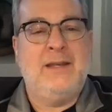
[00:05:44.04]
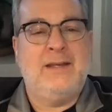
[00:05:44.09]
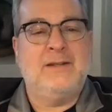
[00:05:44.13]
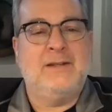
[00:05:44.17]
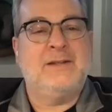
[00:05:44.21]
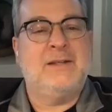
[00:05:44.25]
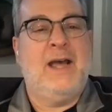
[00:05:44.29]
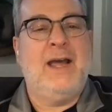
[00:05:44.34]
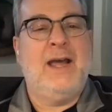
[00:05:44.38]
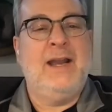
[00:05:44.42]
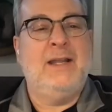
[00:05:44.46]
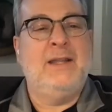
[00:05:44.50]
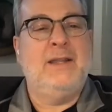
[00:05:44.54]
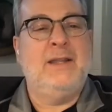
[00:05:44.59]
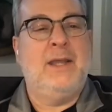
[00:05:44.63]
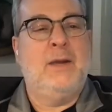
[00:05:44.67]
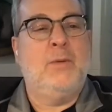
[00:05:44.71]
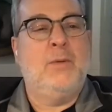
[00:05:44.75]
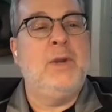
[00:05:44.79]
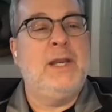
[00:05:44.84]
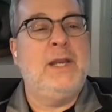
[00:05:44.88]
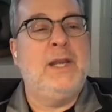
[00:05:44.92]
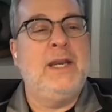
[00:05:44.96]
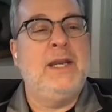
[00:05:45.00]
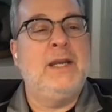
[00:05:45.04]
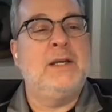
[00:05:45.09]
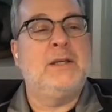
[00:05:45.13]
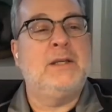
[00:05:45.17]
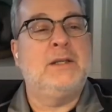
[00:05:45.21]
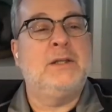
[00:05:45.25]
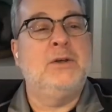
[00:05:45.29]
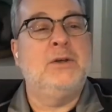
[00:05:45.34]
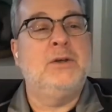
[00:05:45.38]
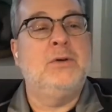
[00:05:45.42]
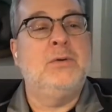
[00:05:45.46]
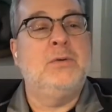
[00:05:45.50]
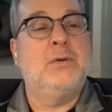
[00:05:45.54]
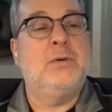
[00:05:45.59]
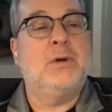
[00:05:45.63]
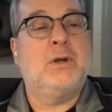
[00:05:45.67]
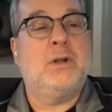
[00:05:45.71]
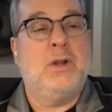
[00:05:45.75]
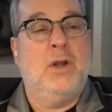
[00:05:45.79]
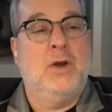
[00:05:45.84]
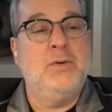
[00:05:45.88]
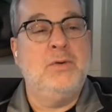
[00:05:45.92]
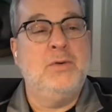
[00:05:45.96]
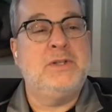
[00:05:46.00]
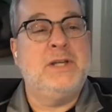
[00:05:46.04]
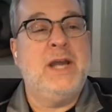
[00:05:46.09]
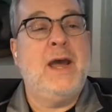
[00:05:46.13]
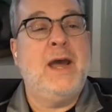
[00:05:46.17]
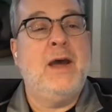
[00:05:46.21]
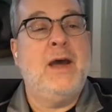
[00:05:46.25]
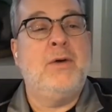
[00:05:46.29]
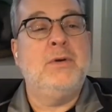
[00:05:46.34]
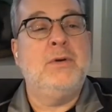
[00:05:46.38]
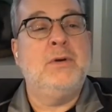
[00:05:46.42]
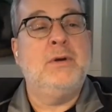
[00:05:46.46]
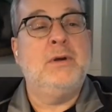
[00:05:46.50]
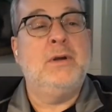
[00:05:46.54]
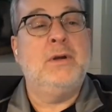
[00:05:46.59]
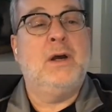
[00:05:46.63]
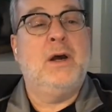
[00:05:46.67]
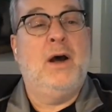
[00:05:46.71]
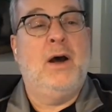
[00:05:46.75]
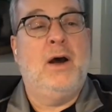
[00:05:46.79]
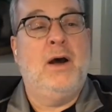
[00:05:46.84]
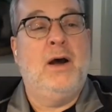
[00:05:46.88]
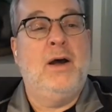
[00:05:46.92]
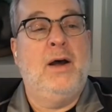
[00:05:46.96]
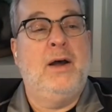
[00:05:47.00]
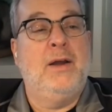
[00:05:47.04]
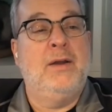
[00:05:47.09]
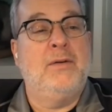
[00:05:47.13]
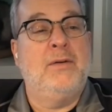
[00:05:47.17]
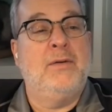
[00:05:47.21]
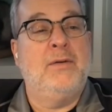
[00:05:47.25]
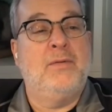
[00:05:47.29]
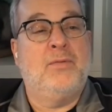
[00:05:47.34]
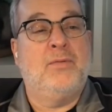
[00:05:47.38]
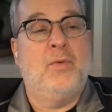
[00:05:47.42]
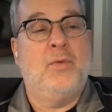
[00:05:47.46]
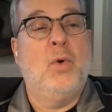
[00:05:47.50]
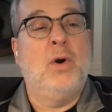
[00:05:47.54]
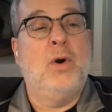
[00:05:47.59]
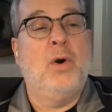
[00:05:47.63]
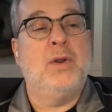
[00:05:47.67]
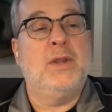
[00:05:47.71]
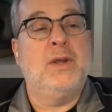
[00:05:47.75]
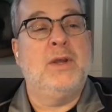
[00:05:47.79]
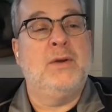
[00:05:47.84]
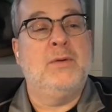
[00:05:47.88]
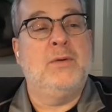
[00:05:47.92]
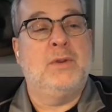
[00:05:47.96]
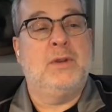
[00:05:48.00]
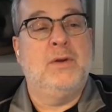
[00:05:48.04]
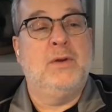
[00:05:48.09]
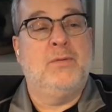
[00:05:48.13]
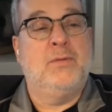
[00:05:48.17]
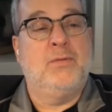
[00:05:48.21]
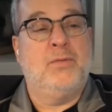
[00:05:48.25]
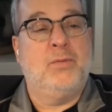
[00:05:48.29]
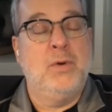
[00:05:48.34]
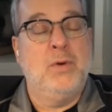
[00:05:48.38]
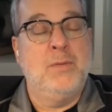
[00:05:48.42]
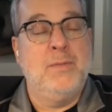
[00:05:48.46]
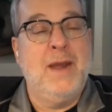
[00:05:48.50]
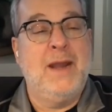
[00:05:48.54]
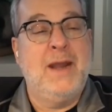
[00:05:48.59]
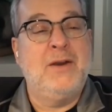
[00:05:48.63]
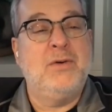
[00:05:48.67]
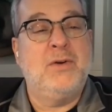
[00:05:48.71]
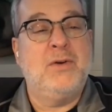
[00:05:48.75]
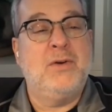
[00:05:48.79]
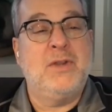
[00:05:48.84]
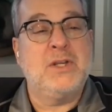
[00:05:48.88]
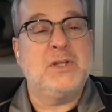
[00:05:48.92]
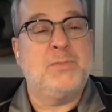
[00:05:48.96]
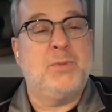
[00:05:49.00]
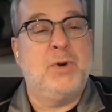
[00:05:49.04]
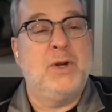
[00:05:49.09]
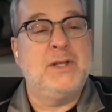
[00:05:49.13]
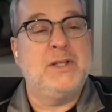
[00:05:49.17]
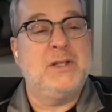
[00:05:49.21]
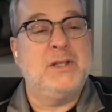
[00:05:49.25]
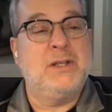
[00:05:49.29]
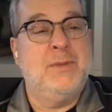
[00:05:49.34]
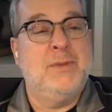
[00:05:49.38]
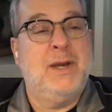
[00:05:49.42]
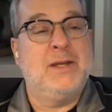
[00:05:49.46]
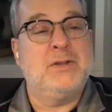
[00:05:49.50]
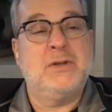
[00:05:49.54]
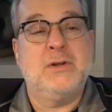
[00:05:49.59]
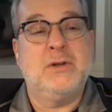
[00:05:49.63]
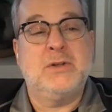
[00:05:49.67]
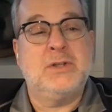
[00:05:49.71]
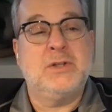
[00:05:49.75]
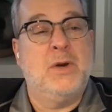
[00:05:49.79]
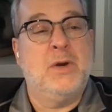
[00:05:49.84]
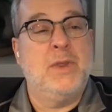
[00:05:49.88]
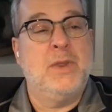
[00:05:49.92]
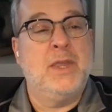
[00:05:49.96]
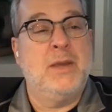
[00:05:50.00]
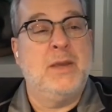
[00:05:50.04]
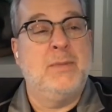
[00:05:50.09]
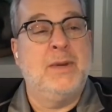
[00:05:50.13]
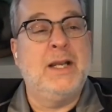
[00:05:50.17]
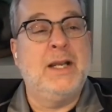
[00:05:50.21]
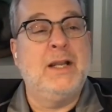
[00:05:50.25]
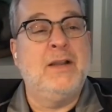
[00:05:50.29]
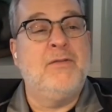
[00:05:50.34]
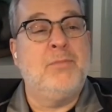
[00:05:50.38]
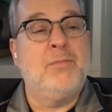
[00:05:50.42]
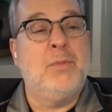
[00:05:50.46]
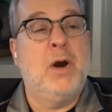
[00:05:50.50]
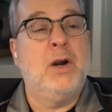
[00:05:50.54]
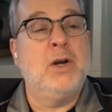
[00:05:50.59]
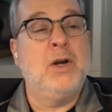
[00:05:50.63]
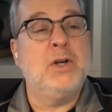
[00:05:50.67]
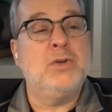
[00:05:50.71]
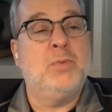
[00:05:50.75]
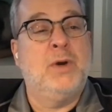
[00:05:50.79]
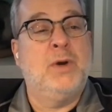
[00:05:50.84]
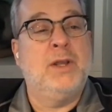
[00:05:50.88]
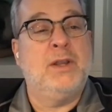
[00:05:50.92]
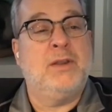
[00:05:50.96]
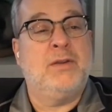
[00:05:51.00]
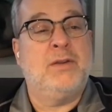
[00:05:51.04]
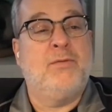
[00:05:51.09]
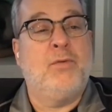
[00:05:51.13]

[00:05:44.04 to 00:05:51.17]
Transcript: decided that we needed to close down for the remainder of the spring semester. So in the middle of March, with